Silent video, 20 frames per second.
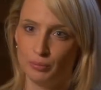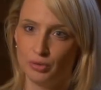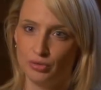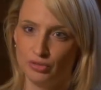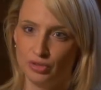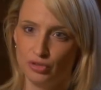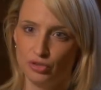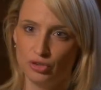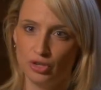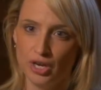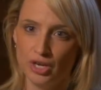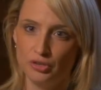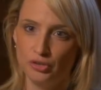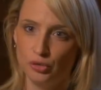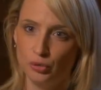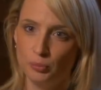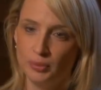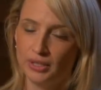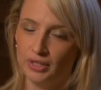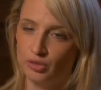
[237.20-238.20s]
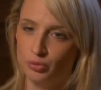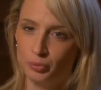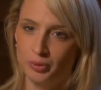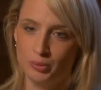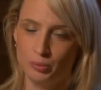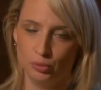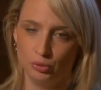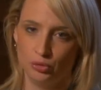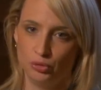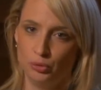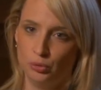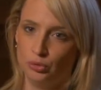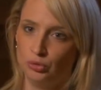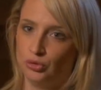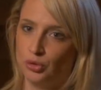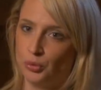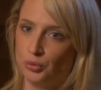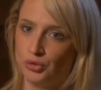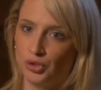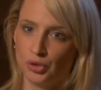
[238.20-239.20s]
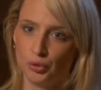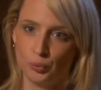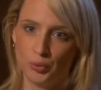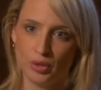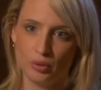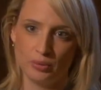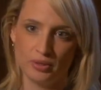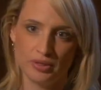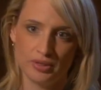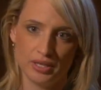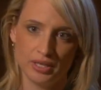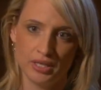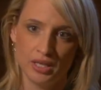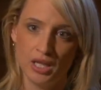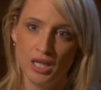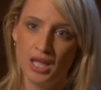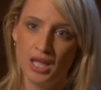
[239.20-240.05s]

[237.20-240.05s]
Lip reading: procedure I do because people do so darn well with it.